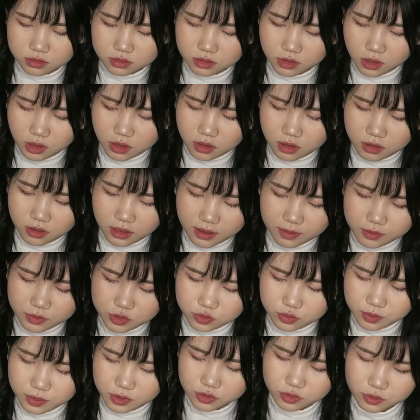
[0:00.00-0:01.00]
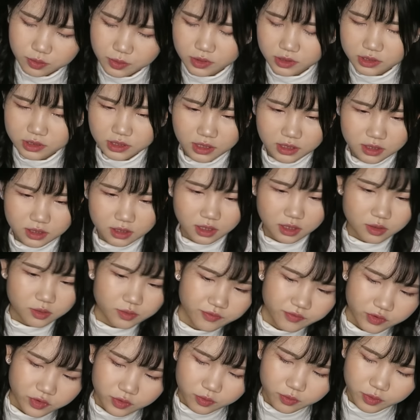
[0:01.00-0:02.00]
Y'all, I'm super, super excited. I don't
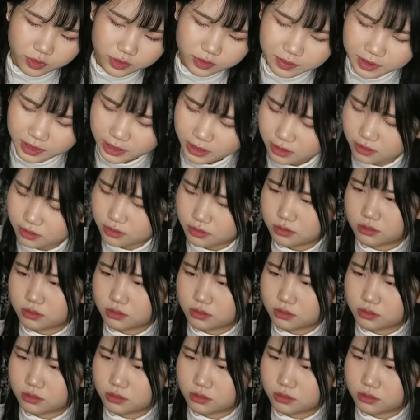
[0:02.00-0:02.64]
even know where to begin.